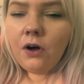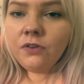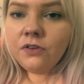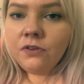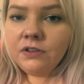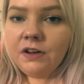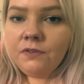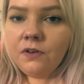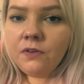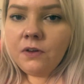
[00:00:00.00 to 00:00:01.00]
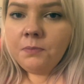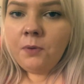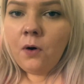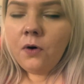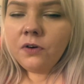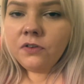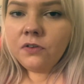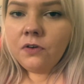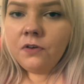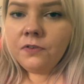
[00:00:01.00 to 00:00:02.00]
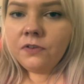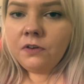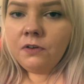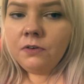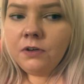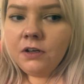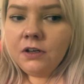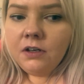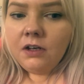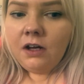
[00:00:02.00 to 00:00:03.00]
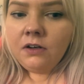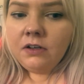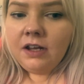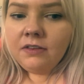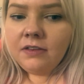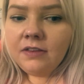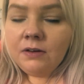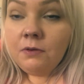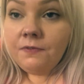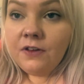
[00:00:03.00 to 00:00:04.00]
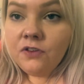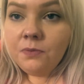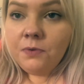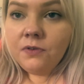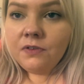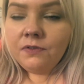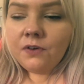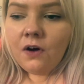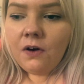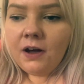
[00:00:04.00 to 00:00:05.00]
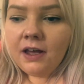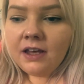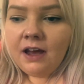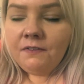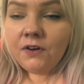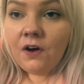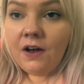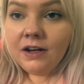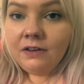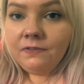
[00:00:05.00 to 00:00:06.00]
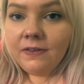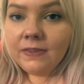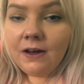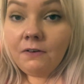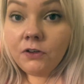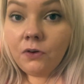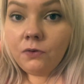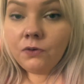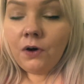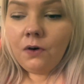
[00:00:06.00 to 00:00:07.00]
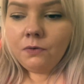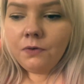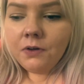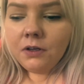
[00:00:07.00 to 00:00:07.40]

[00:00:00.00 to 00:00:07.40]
on Sunday I've got the pork stuff, so I'm gonna have to see what vegetables I've got. Like, have I got anything now? I don't know.